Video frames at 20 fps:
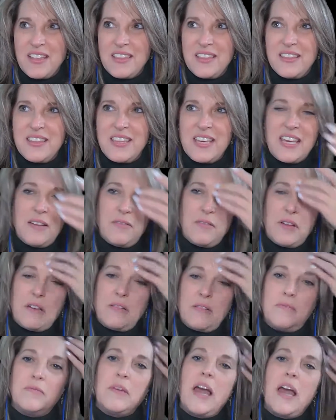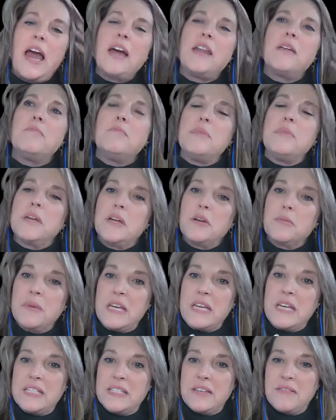we had a bigger
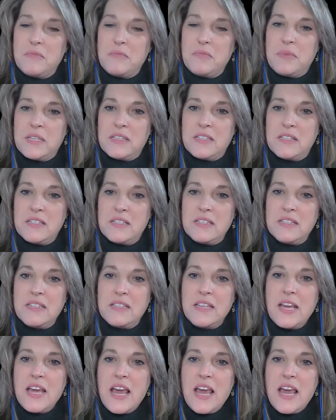piece of the business.